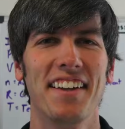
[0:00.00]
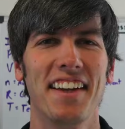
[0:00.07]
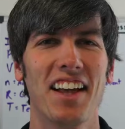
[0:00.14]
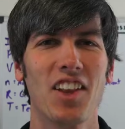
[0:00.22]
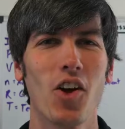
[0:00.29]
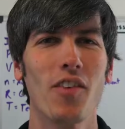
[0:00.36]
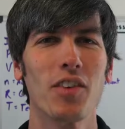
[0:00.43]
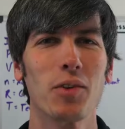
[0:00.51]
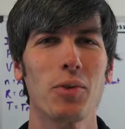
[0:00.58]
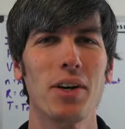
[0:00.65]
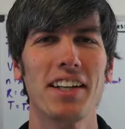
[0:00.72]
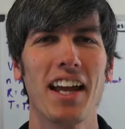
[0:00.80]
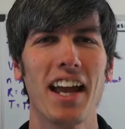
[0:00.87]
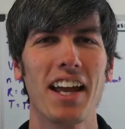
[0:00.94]
Hello
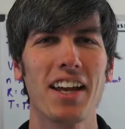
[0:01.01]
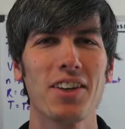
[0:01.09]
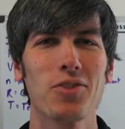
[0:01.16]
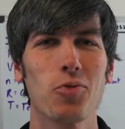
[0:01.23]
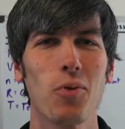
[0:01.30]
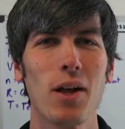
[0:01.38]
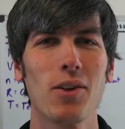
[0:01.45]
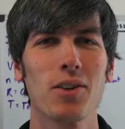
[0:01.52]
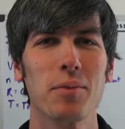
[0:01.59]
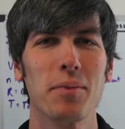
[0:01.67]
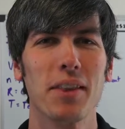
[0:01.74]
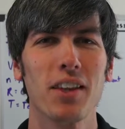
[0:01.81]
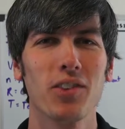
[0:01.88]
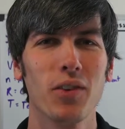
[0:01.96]
everyone and
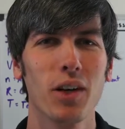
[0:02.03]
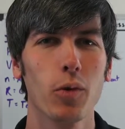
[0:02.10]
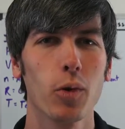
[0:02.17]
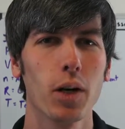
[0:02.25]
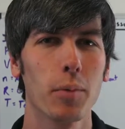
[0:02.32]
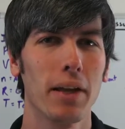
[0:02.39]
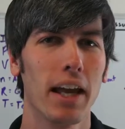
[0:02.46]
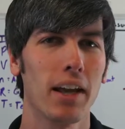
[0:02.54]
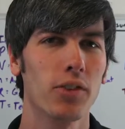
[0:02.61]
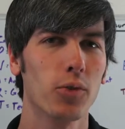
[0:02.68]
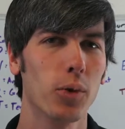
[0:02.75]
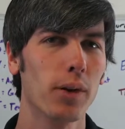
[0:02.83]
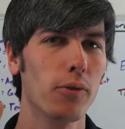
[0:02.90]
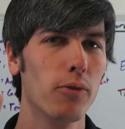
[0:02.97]
welcome. In this video we're going to be
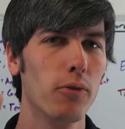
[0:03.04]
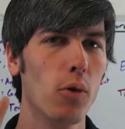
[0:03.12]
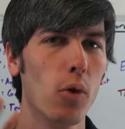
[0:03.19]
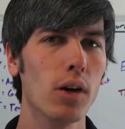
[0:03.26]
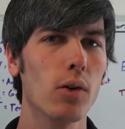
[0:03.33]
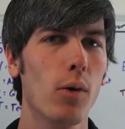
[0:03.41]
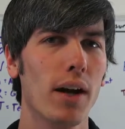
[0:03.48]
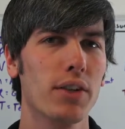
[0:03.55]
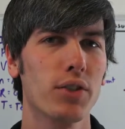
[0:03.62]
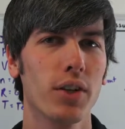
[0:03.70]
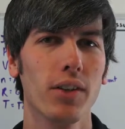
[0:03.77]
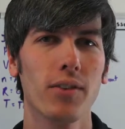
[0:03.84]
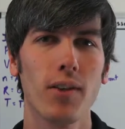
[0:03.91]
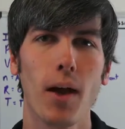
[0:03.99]
answering 4
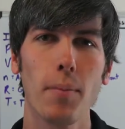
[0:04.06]
questions